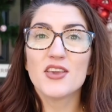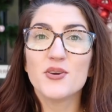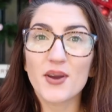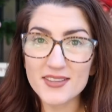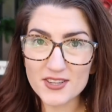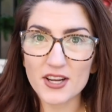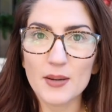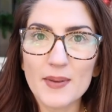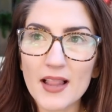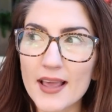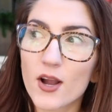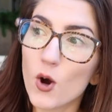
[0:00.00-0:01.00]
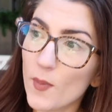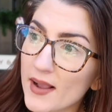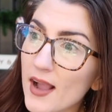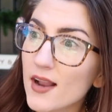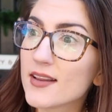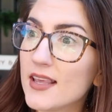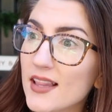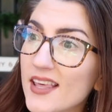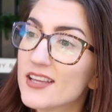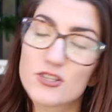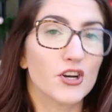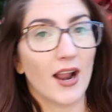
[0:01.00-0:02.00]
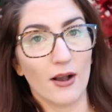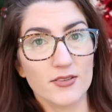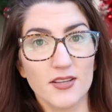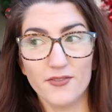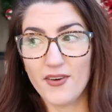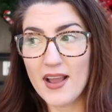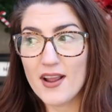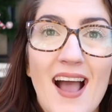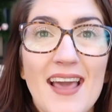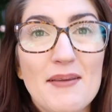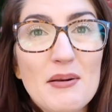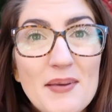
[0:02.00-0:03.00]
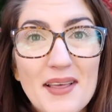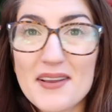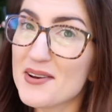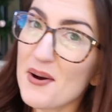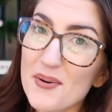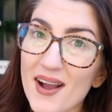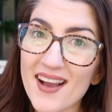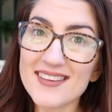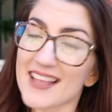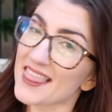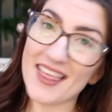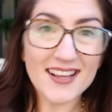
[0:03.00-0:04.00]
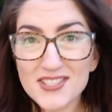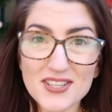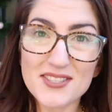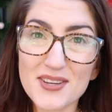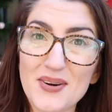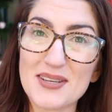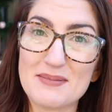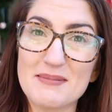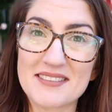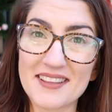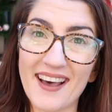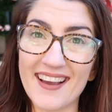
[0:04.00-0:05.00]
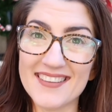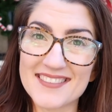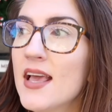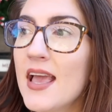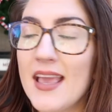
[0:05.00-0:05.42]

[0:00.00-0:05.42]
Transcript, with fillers: You guys are gonna be like, oh my God, Kilee, is your house on fire? And I'm gonna be like, no guys, that's just the Christmas lights.